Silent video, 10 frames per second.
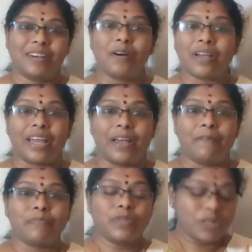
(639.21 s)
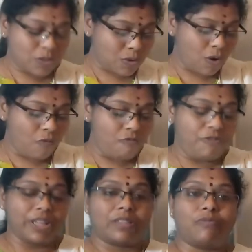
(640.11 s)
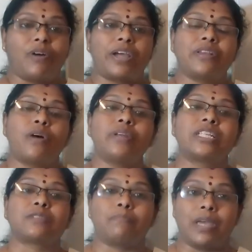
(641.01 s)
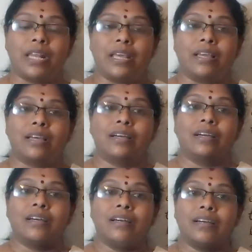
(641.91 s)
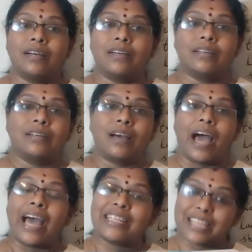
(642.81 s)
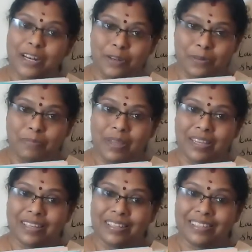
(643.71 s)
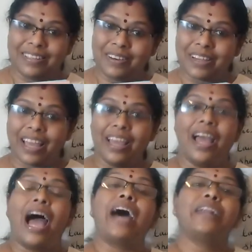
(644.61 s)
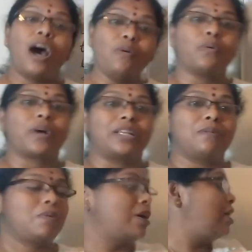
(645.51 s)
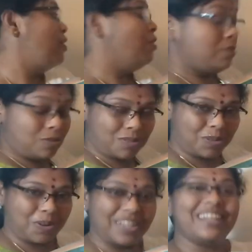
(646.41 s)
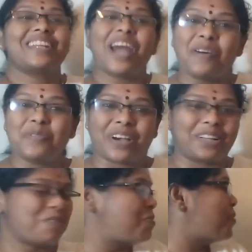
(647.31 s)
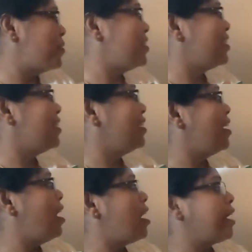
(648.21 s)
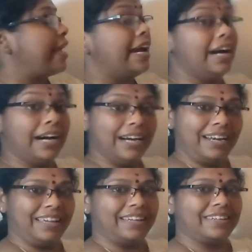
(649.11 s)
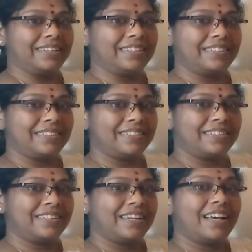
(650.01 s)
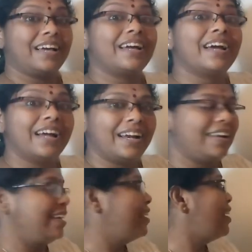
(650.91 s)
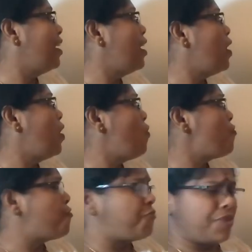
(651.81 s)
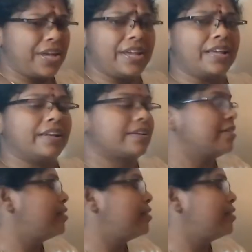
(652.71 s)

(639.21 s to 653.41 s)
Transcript: Okay. So with, find out its meaning and send to me. Okay. And now look at the word. Now look at the word. Early, early, field,